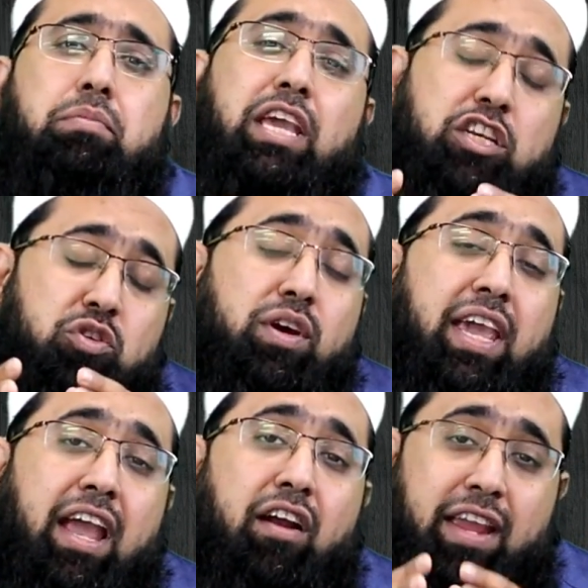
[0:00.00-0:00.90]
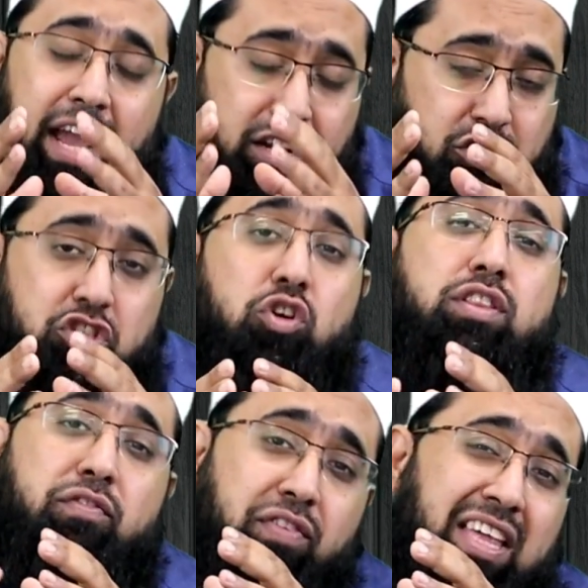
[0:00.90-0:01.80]
he took care he understood
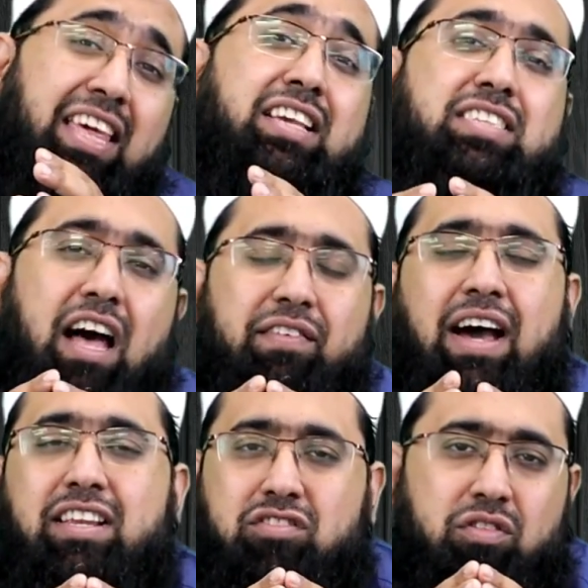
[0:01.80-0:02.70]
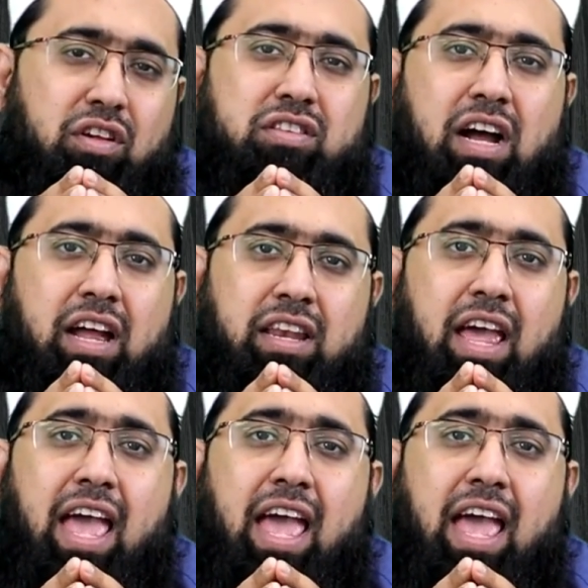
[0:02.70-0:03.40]
the feelings of anas an.